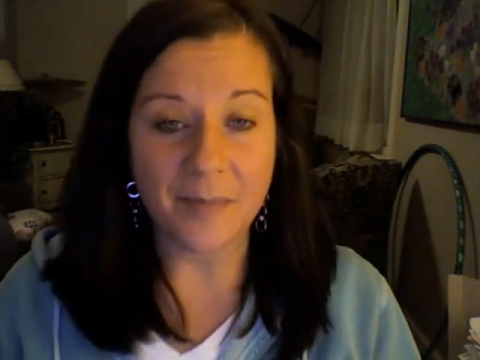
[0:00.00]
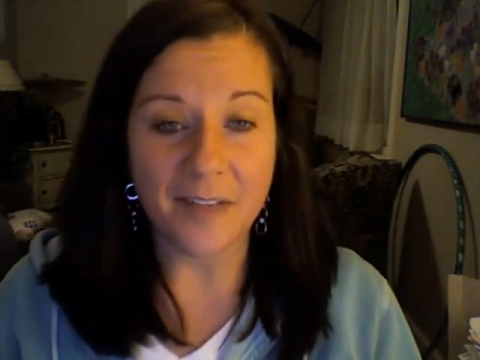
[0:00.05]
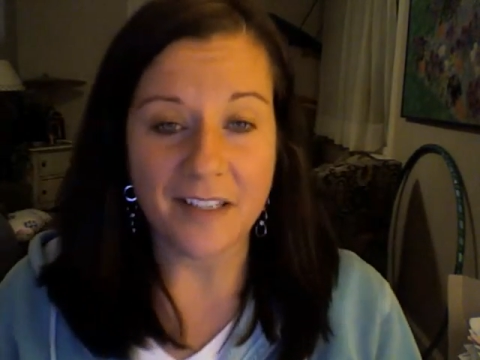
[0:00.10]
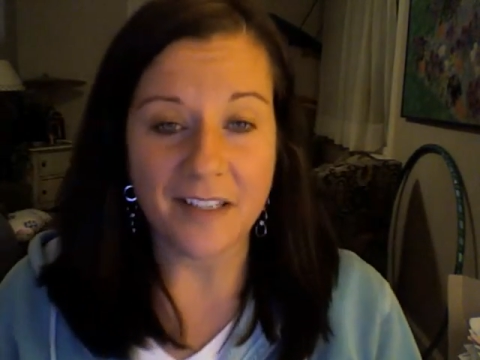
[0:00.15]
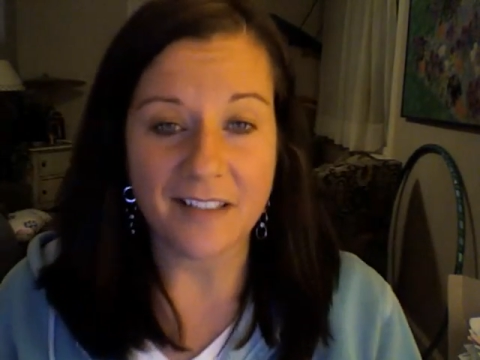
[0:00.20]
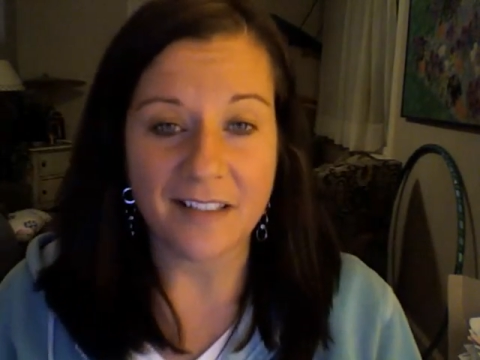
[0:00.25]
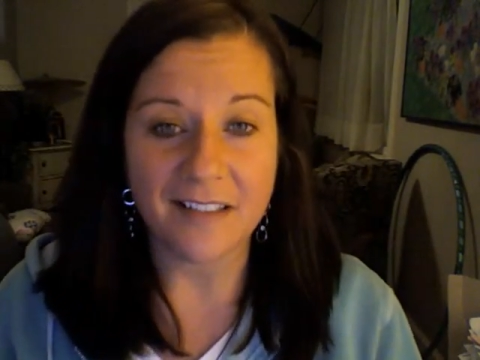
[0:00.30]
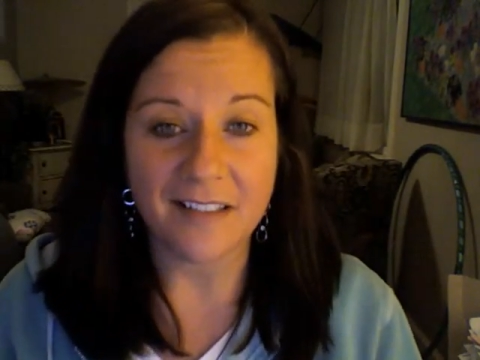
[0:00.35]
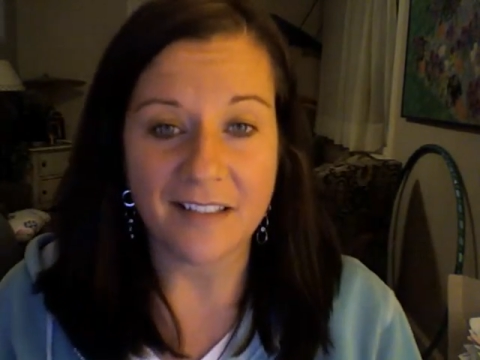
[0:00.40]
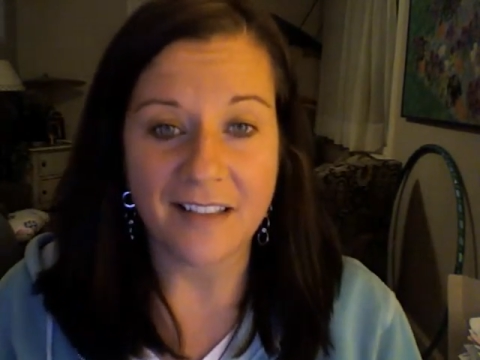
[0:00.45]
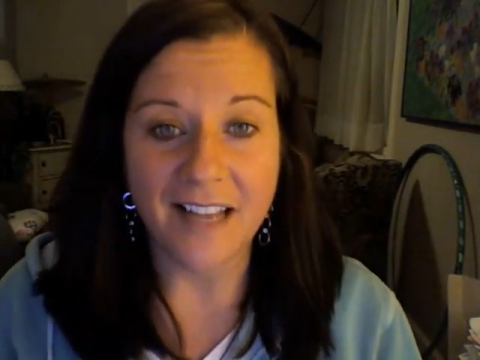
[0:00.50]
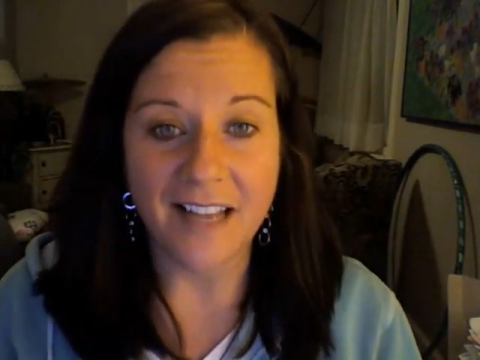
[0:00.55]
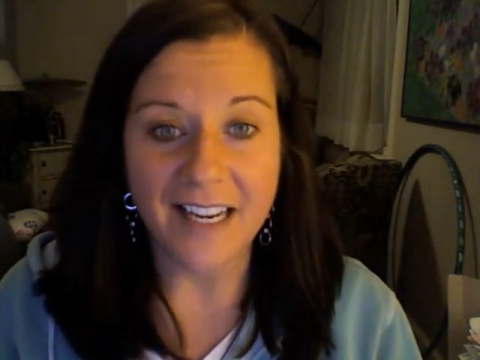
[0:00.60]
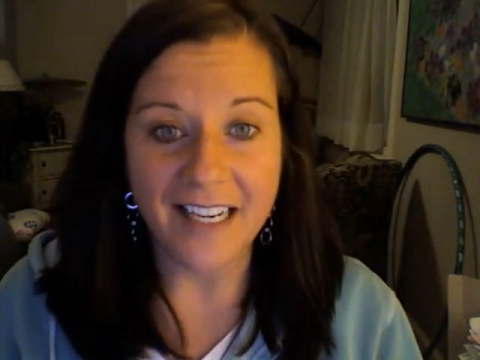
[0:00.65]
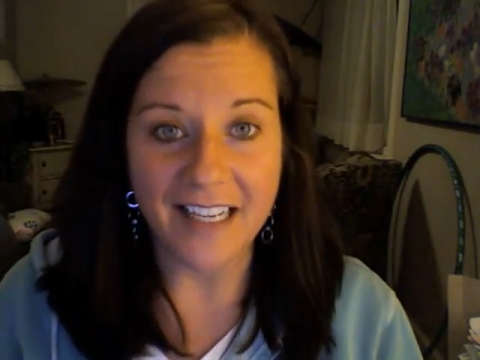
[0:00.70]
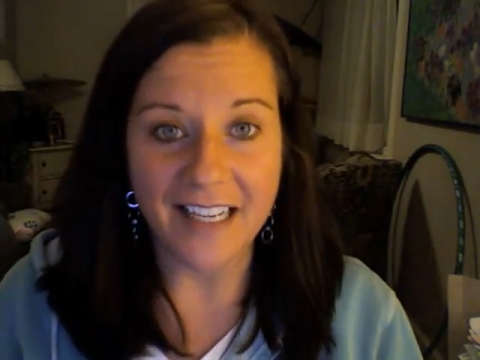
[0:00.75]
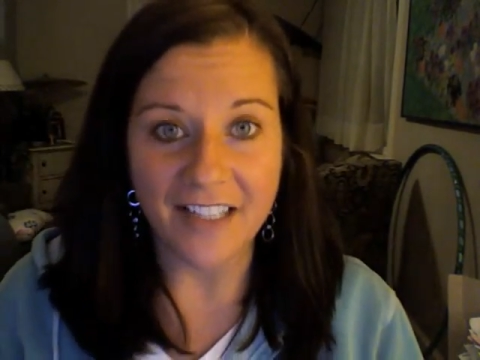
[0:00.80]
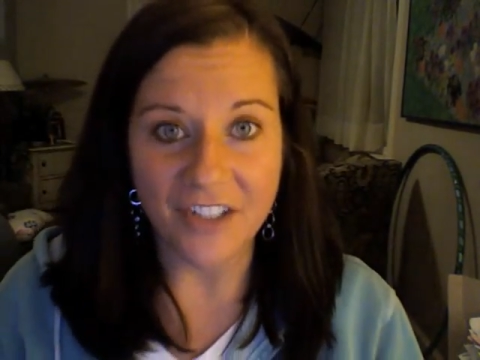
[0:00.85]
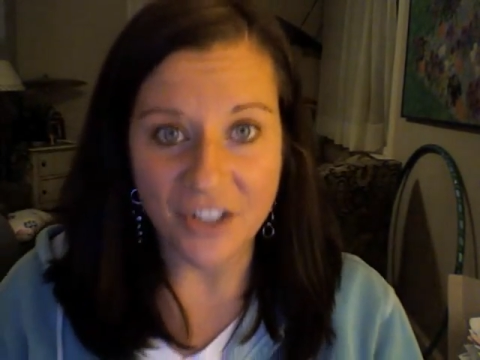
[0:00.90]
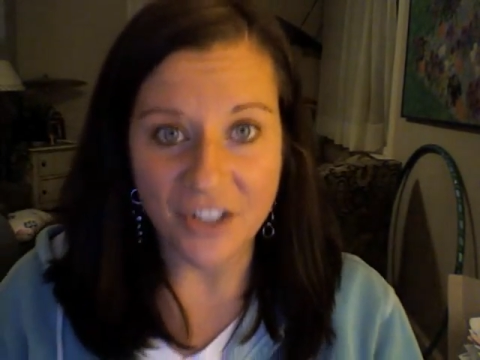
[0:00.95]
because this
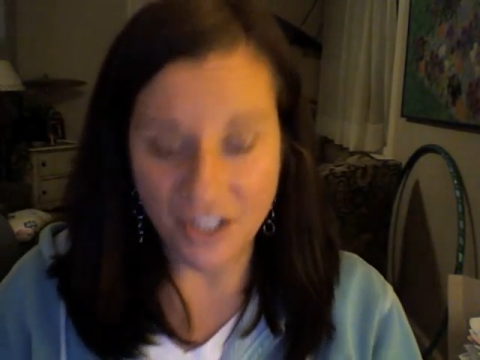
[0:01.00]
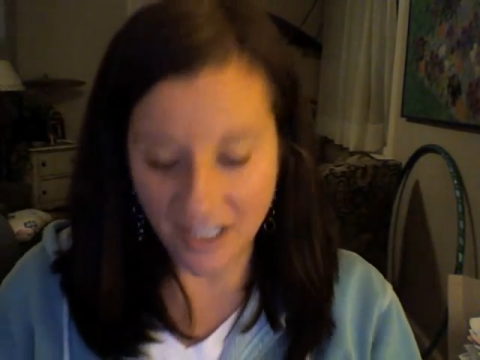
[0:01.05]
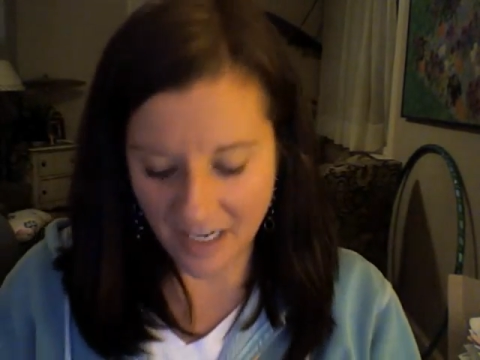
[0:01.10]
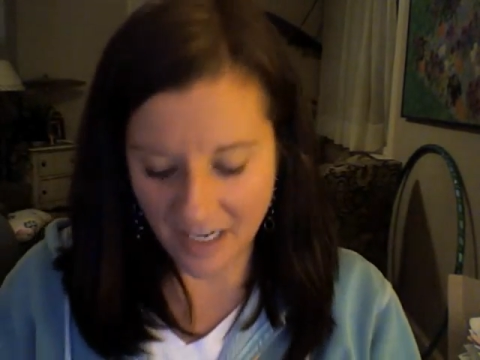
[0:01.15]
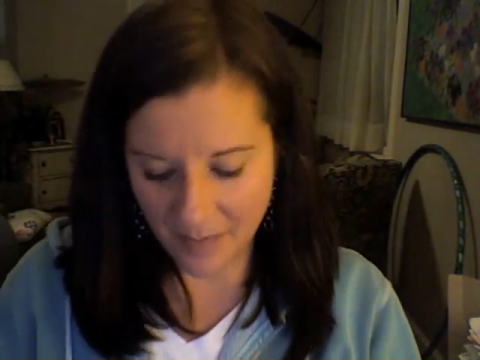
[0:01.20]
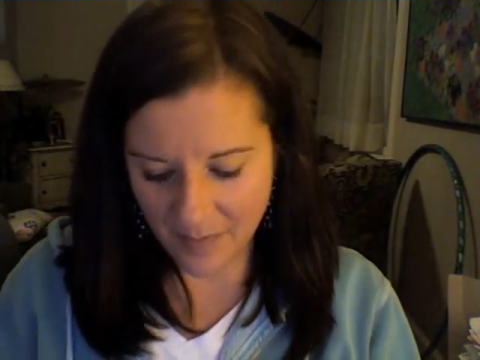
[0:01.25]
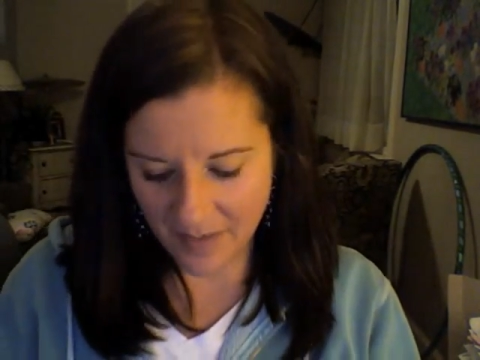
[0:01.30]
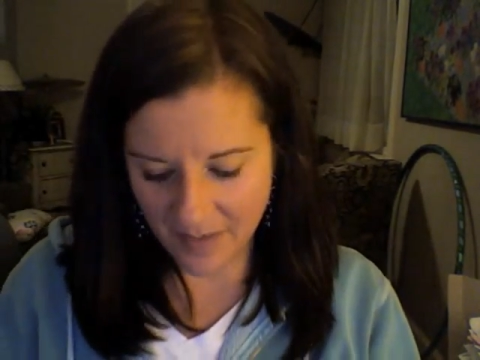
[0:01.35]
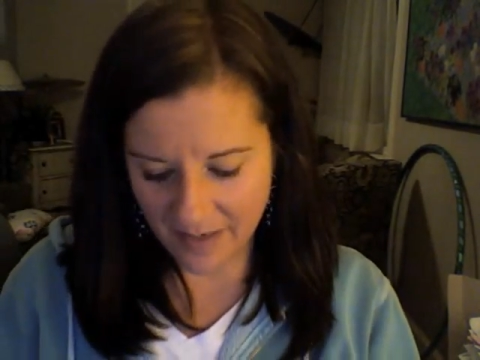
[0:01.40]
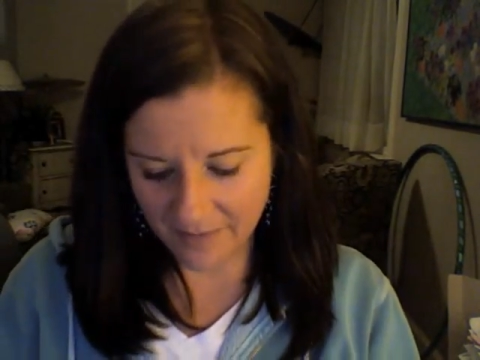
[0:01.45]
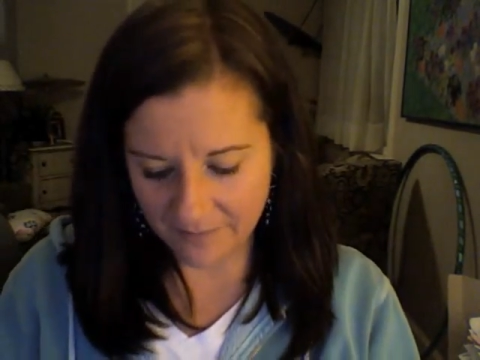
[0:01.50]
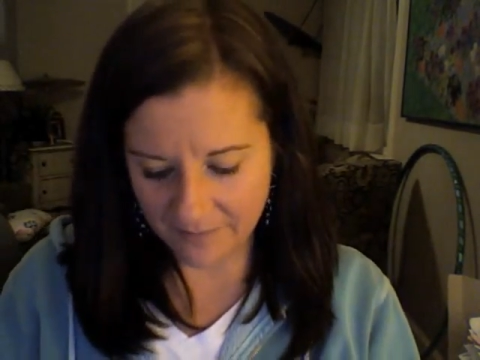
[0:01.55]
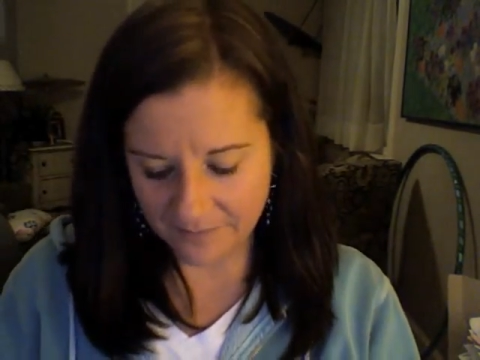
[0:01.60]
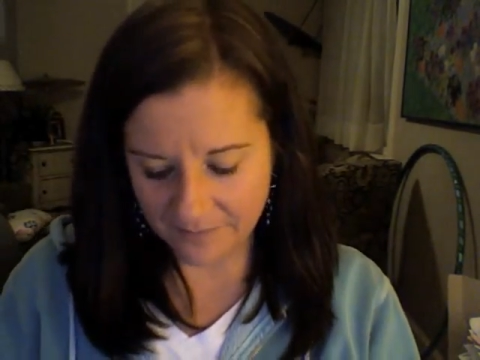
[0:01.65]
lighting is shitty, but